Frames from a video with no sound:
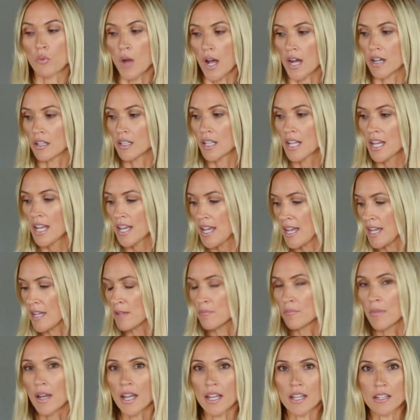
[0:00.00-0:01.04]
well
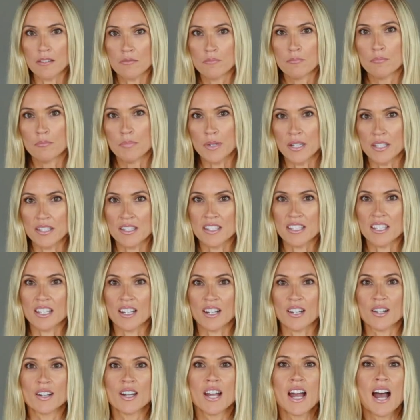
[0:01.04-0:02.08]
in my bins
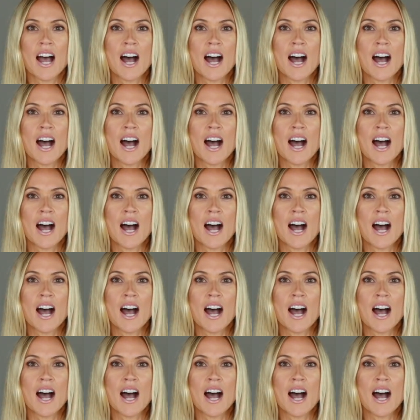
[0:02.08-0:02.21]
here,